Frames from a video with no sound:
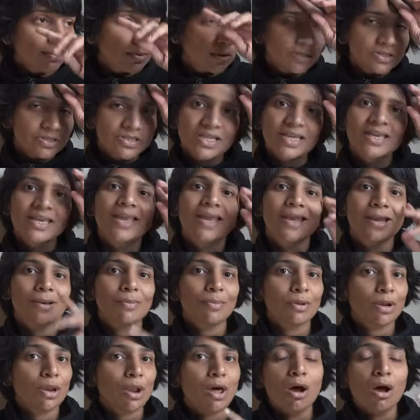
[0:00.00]
because they get up
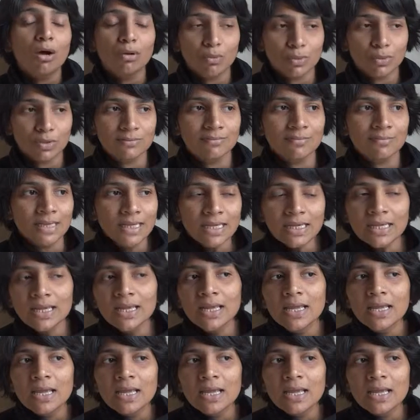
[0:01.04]
along with me